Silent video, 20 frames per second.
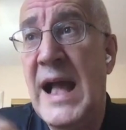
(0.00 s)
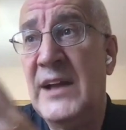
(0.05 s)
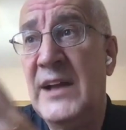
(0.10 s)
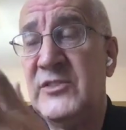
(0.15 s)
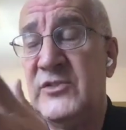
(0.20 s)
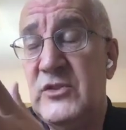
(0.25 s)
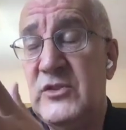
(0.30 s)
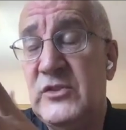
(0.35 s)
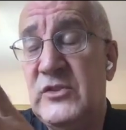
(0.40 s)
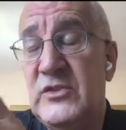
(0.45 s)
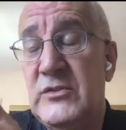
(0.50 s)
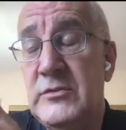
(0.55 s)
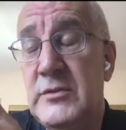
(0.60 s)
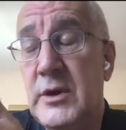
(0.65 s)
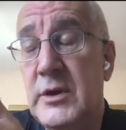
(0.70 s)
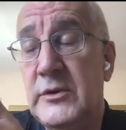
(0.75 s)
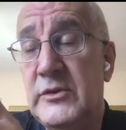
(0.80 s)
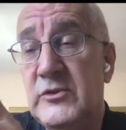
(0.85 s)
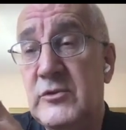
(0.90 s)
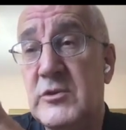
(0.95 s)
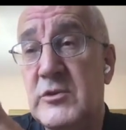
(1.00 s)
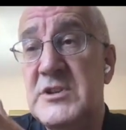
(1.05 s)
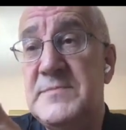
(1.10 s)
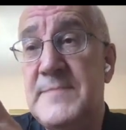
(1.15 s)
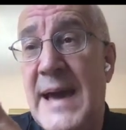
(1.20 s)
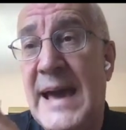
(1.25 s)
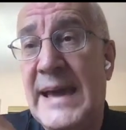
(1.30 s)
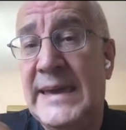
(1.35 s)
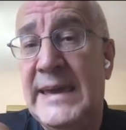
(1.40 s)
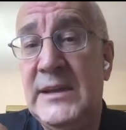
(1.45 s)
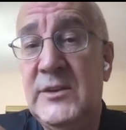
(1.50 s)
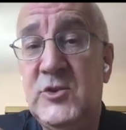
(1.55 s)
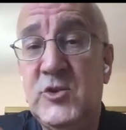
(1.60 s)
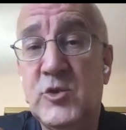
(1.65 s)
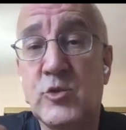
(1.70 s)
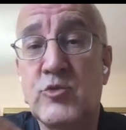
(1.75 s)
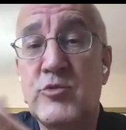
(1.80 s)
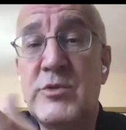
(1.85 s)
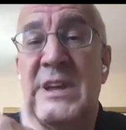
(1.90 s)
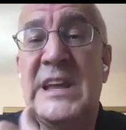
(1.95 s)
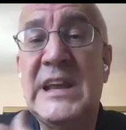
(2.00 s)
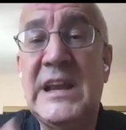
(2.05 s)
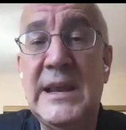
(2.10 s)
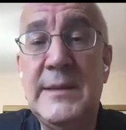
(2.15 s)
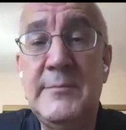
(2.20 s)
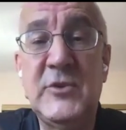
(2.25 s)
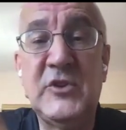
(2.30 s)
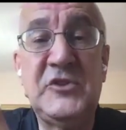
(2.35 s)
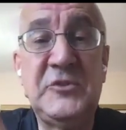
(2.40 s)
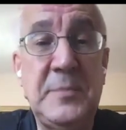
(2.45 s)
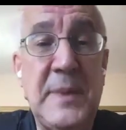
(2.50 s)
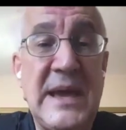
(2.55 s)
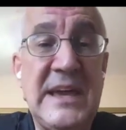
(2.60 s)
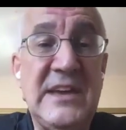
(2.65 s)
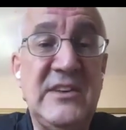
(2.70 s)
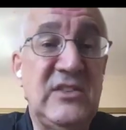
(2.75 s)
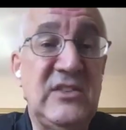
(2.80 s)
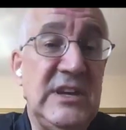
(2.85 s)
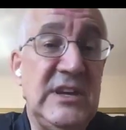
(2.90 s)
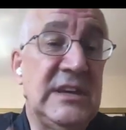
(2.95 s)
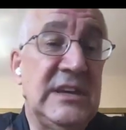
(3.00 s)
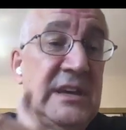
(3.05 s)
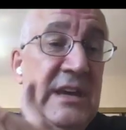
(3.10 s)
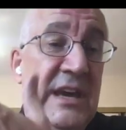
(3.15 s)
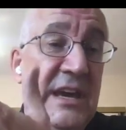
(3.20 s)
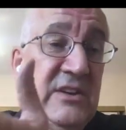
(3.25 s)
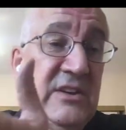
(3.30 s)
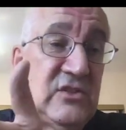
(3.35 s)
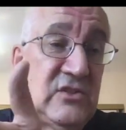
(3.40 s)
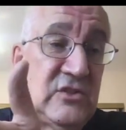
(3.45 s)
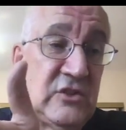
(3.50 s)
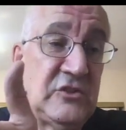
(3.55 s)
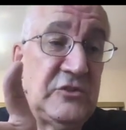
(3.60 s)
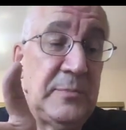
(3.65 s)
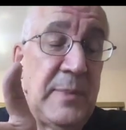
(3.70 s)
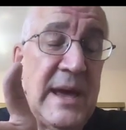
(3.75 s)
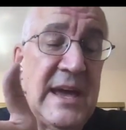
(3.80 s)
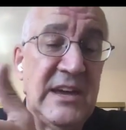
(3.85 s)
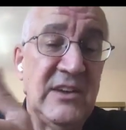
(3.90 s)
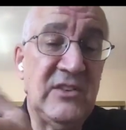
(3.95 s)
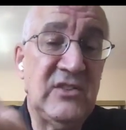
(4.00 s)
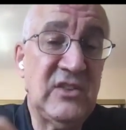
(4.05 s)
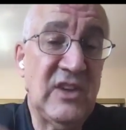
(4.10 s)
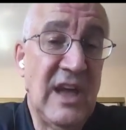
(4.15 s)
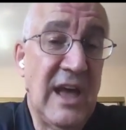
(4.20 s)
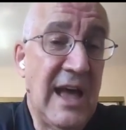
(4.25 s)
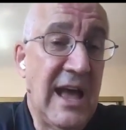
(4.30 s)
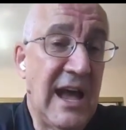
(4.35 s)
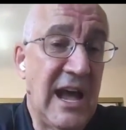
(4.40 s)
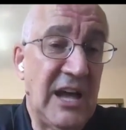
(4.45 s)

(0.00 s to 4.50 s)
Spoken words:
ask the storage backend to reclaim the space in case the space